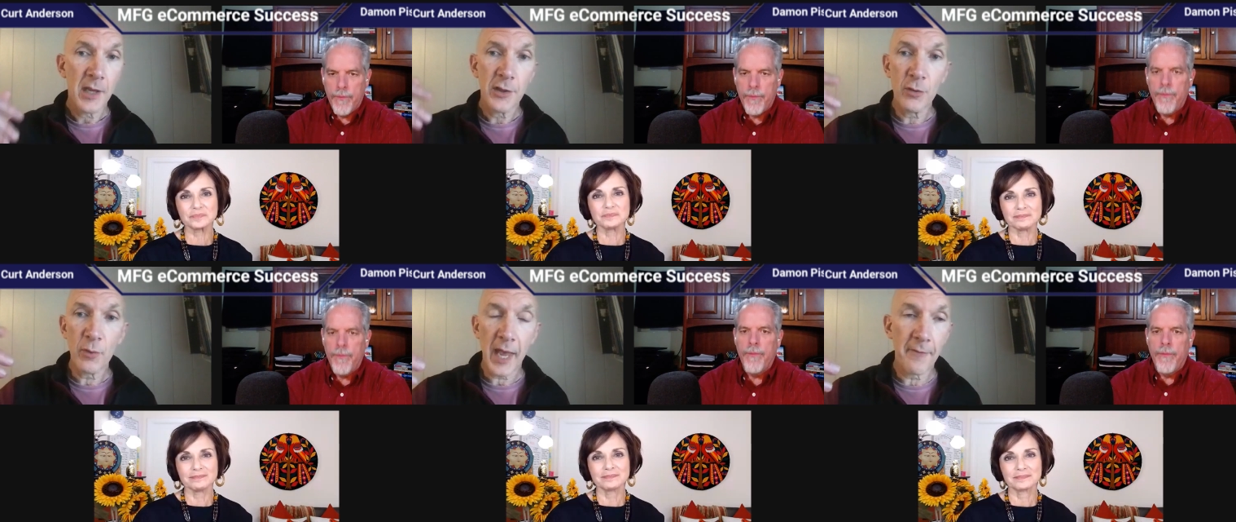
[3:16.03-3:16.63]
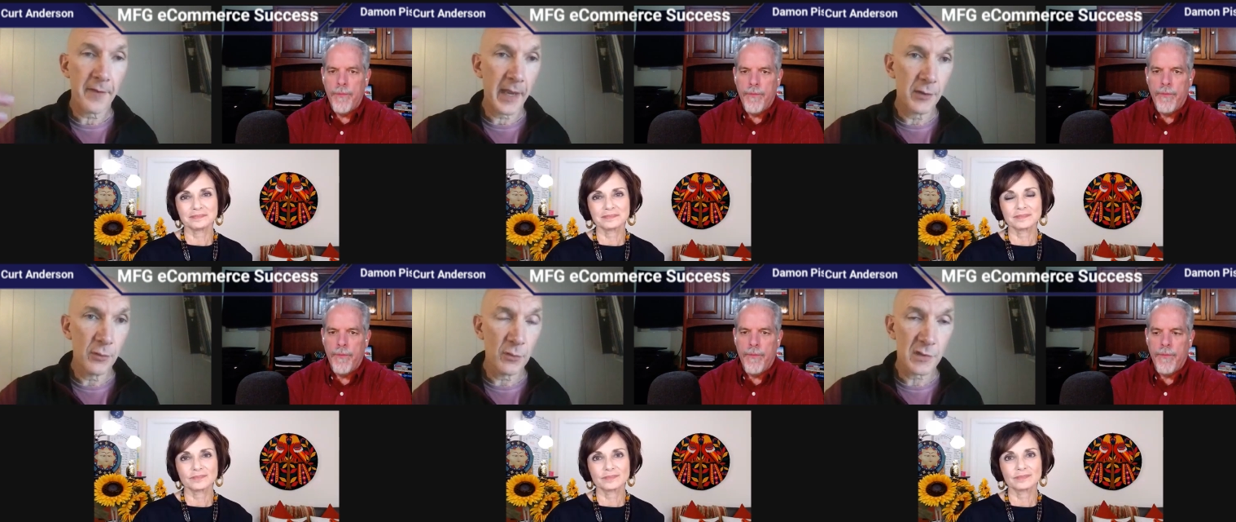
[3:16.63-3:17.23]
Speaker 1: You have a
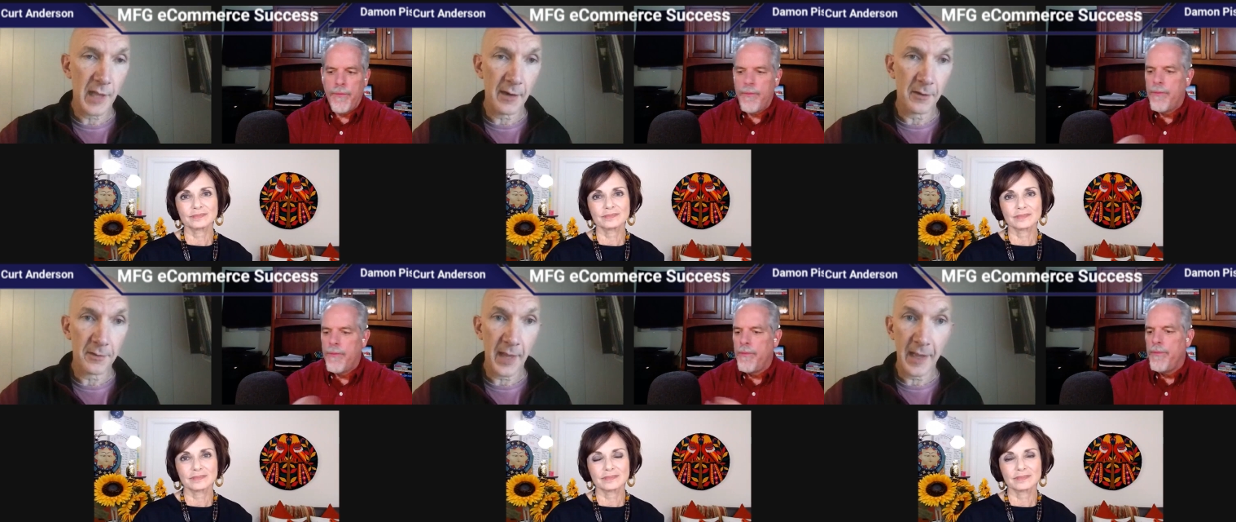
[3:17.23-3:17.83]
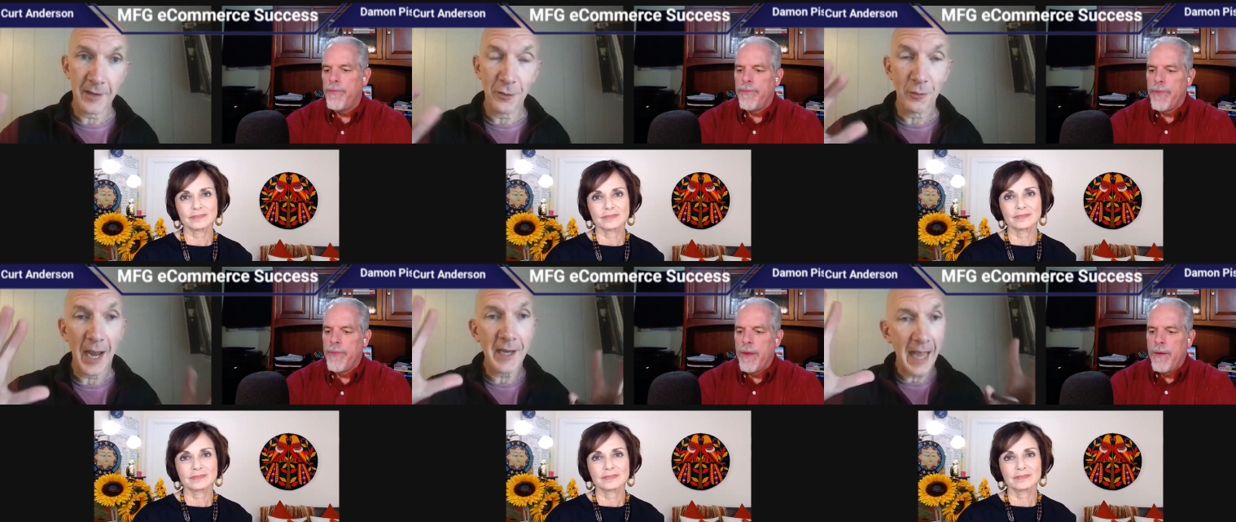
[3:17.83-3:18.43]
newsletter that, you know,
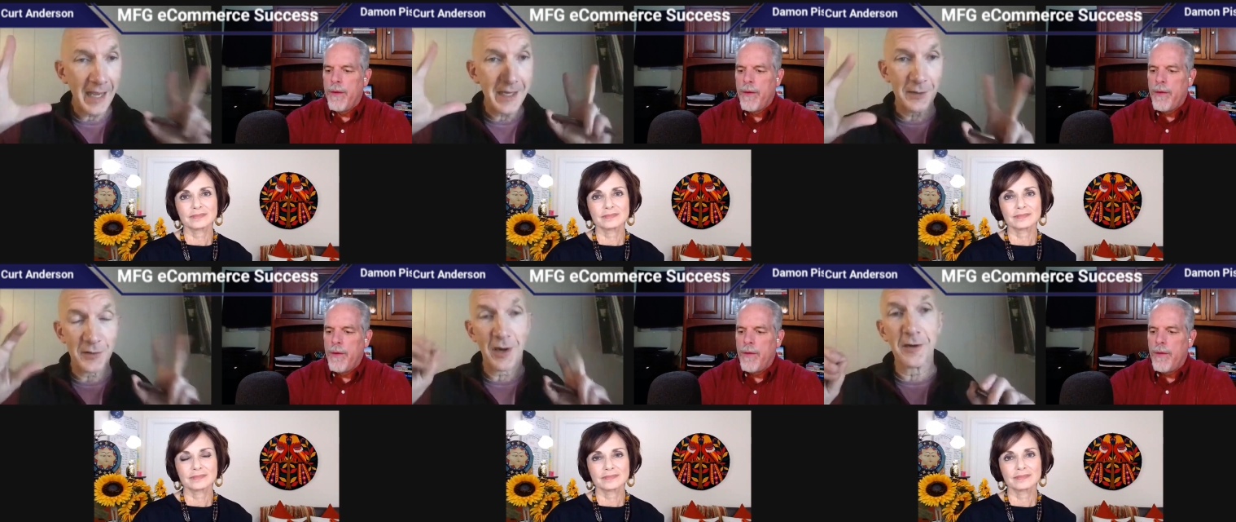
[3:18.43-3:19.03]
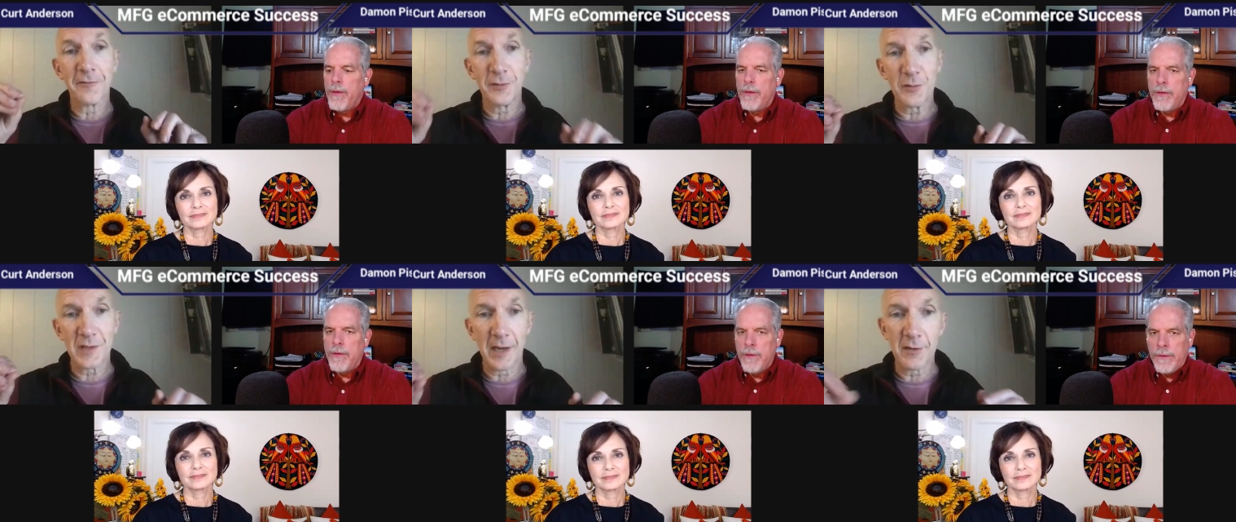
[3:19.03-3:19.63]
I, I get a ton of
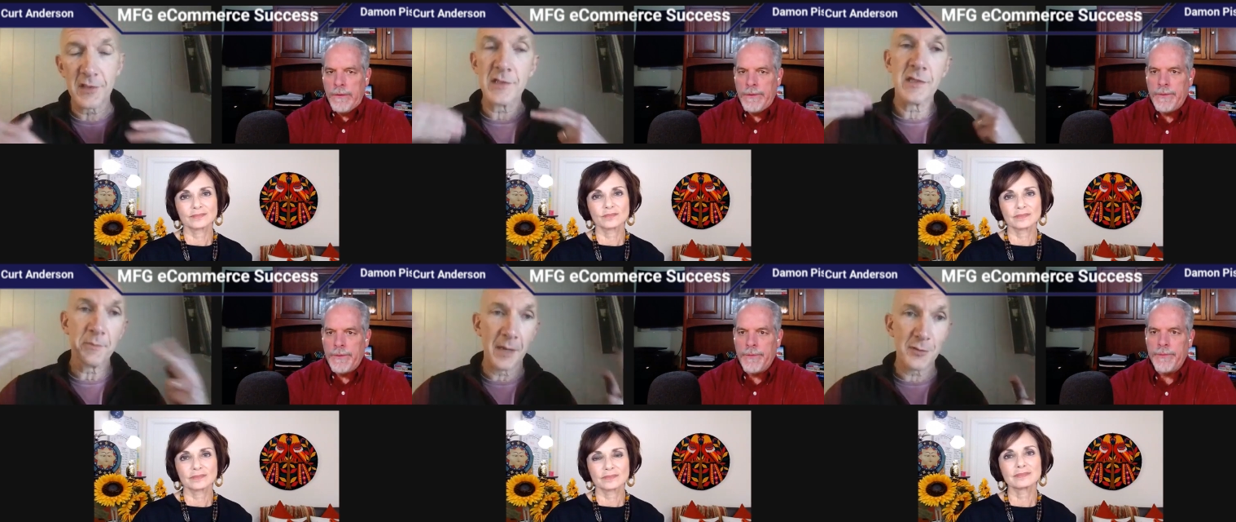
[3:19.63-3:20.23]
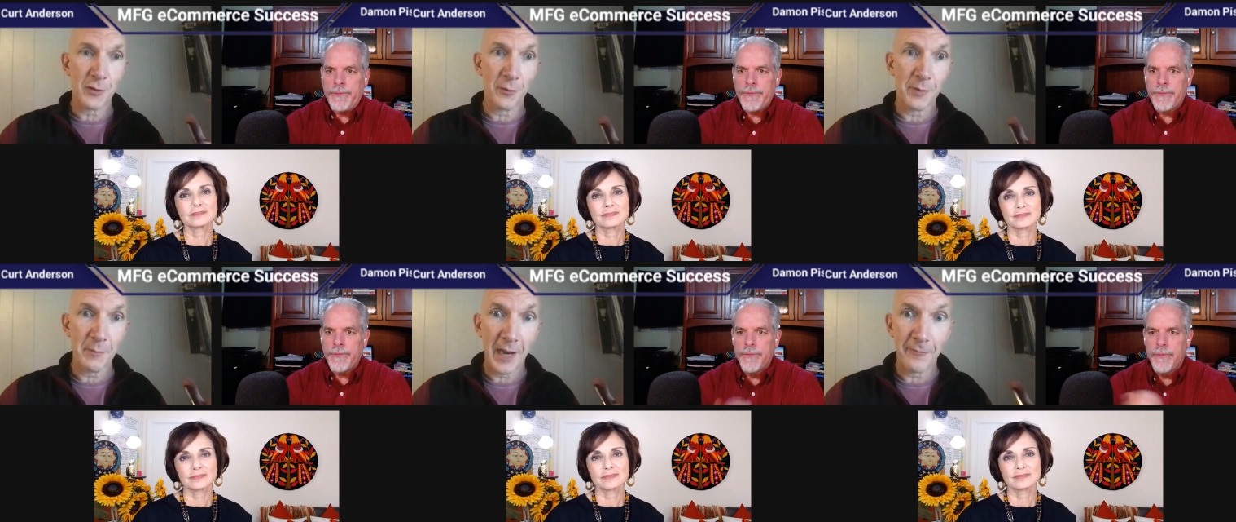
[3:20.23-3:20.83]
newsletters and sometimes, you know, be
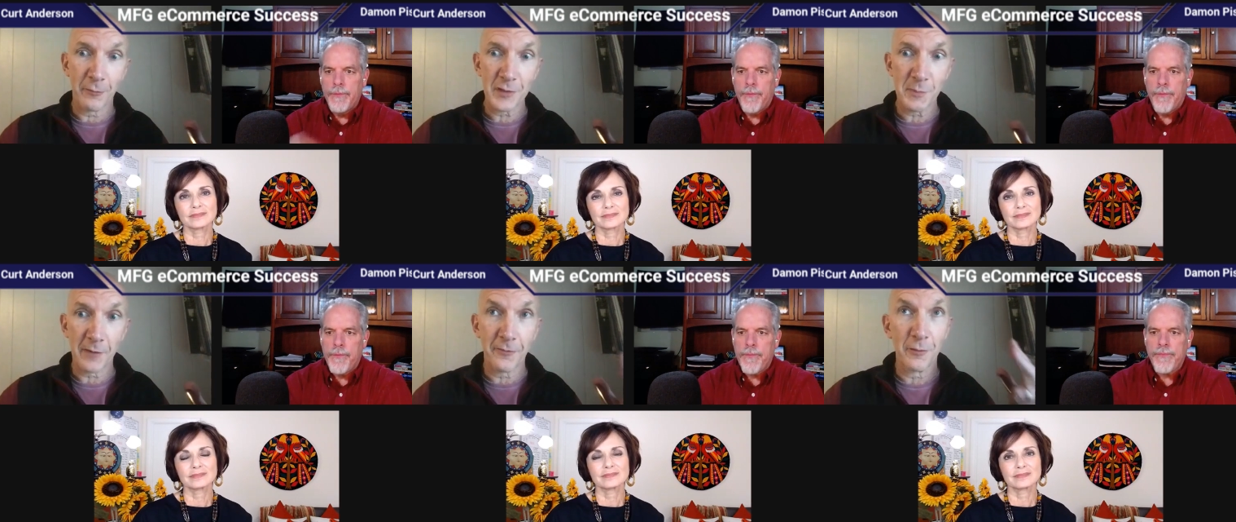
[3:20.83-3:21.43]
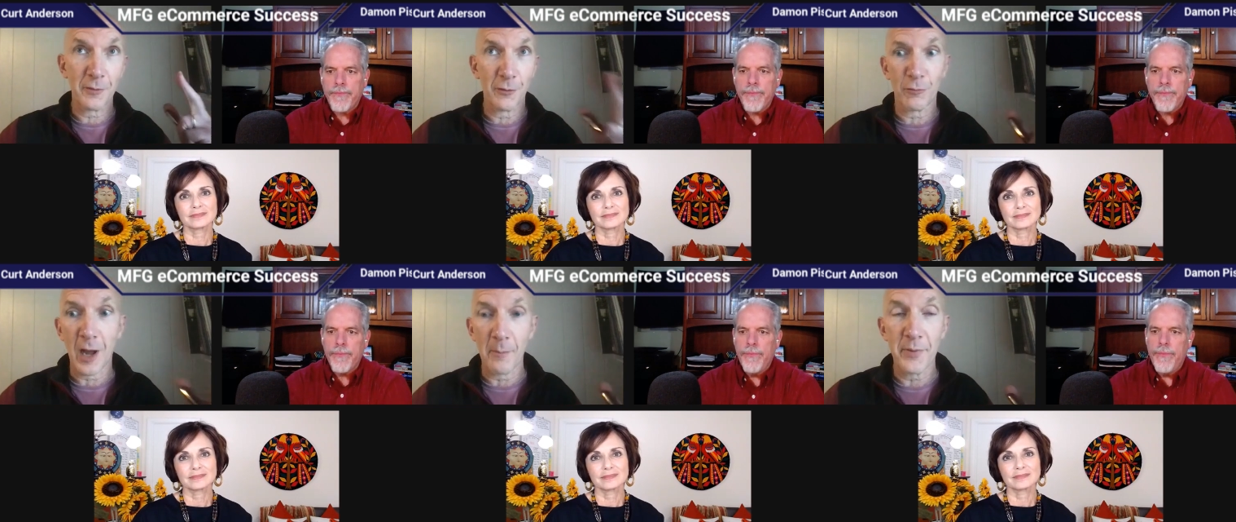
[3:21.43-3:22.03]
mindful, respectful. You know,
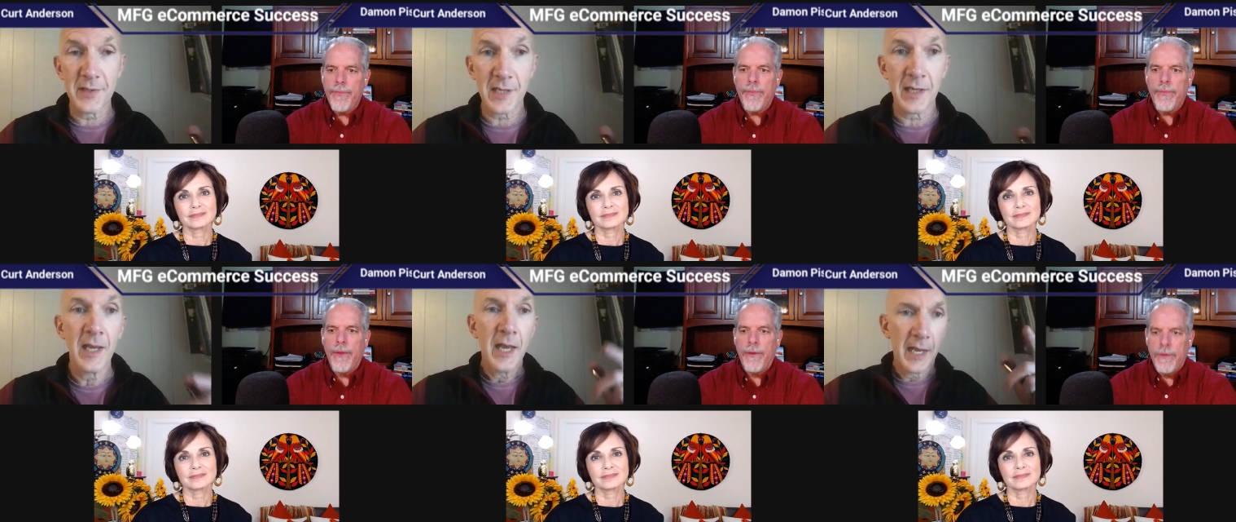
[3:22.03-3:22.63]
we're all busy.